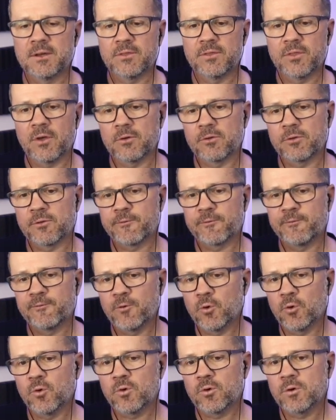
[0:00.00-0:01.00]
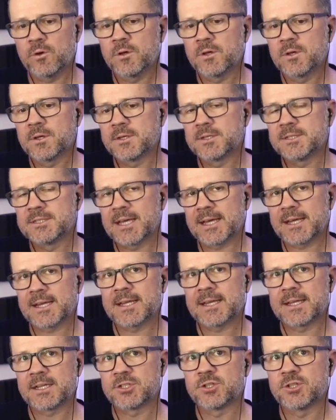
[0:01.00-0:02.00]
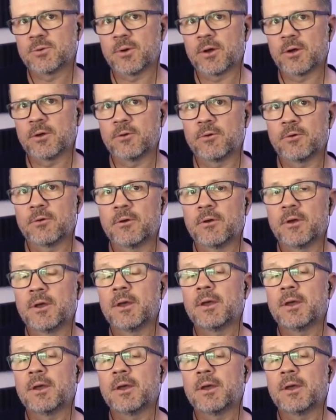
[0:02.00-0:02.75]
those 4 Decklink Duo